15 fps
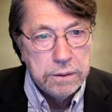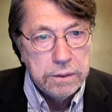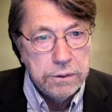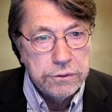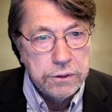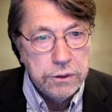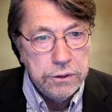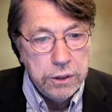
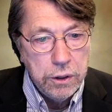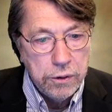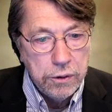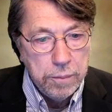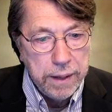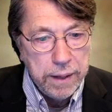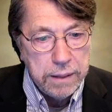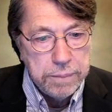Just you can go to
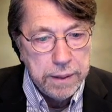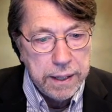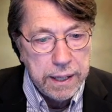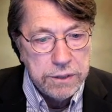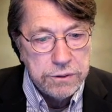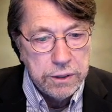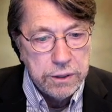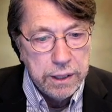the main
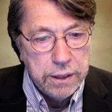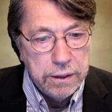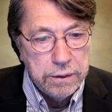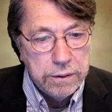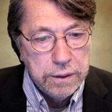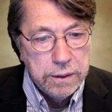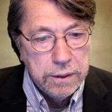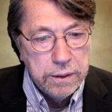page
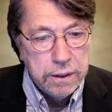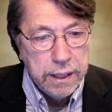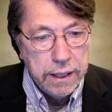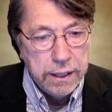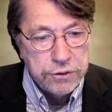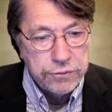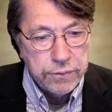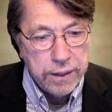there,
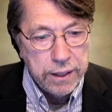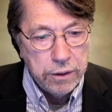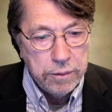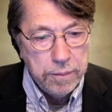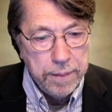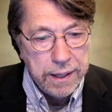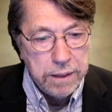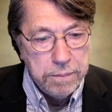and it's right on
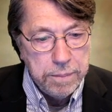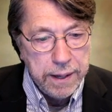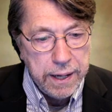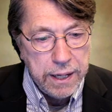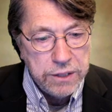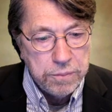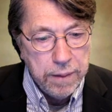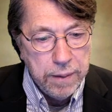the main
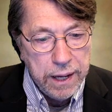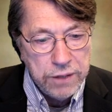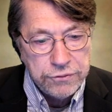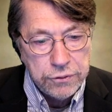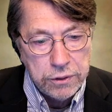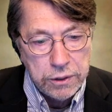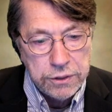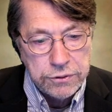page.
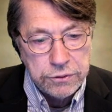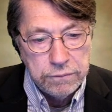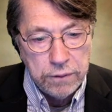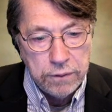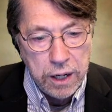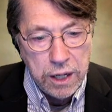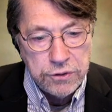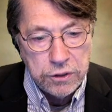Master list of
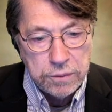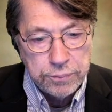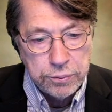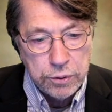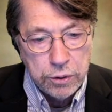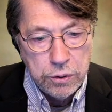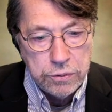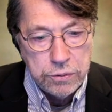Logic
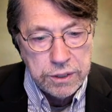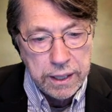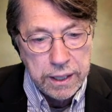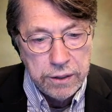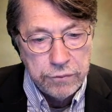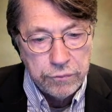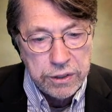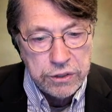Pro
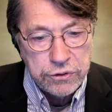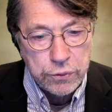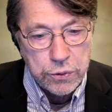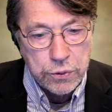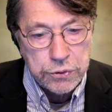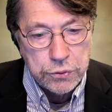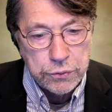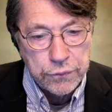10
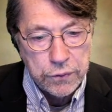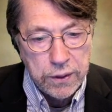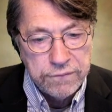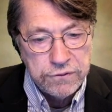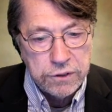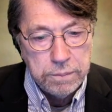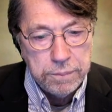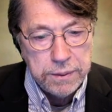resources for
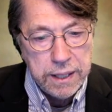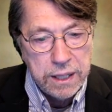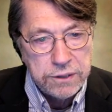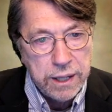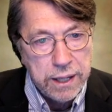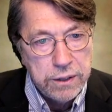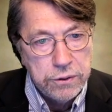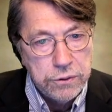FCPX
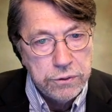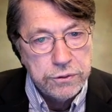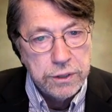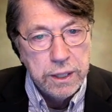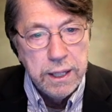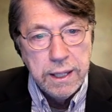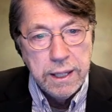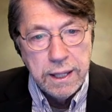editors.
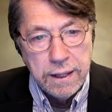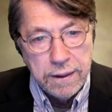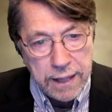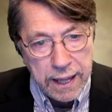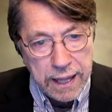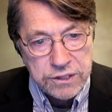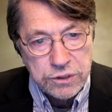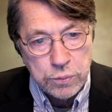
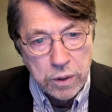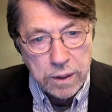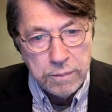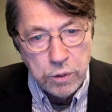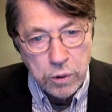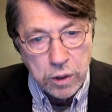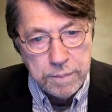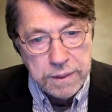That's what I'm
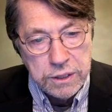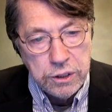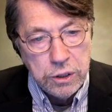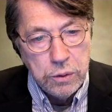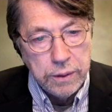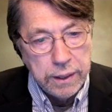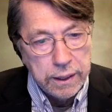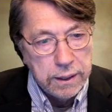going to be
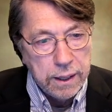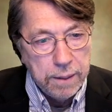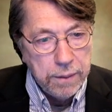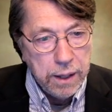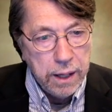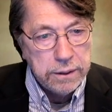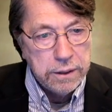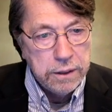doing. I'm
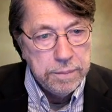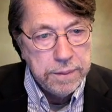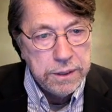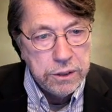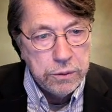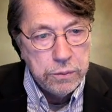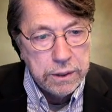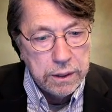not going to be
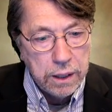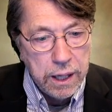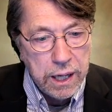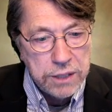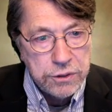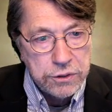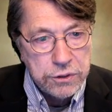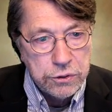doing
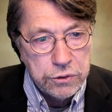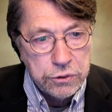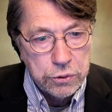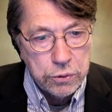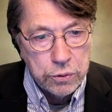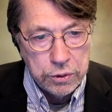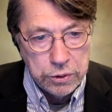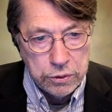Logic
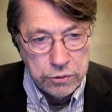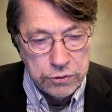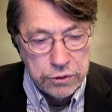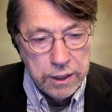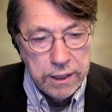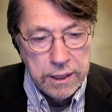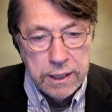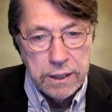tutorials.
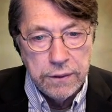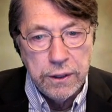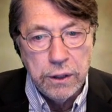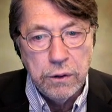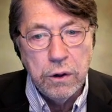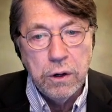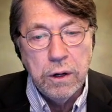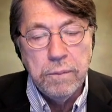
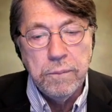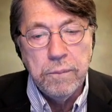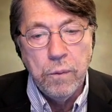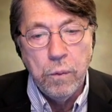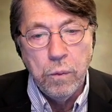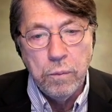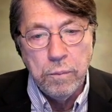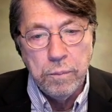There are
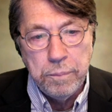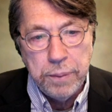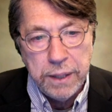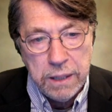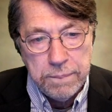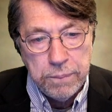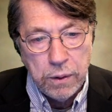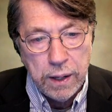
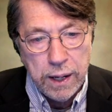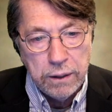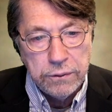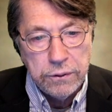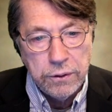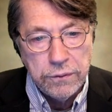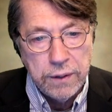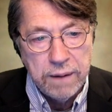people out
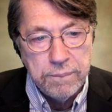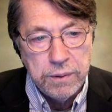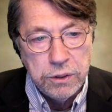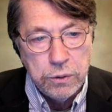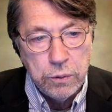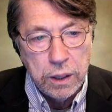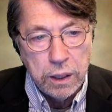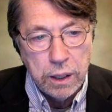there that have been
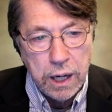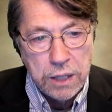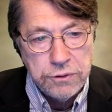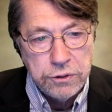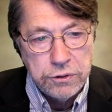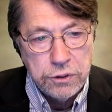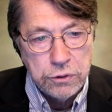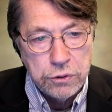doing
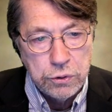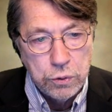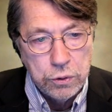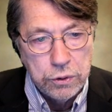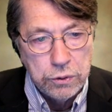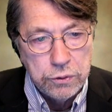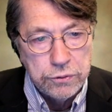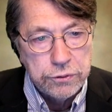Logic
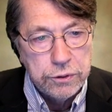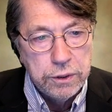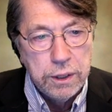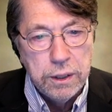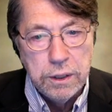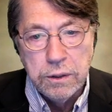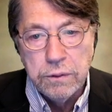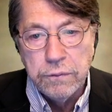tutorials
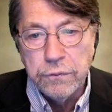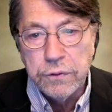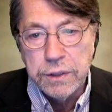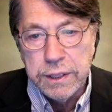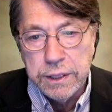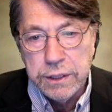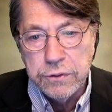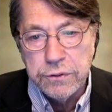for
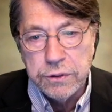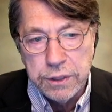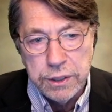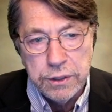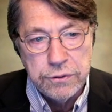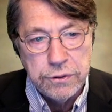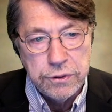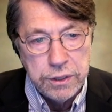years and
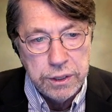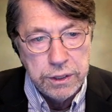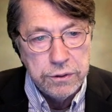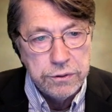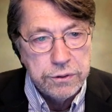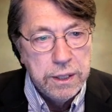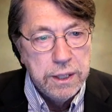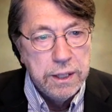years and years.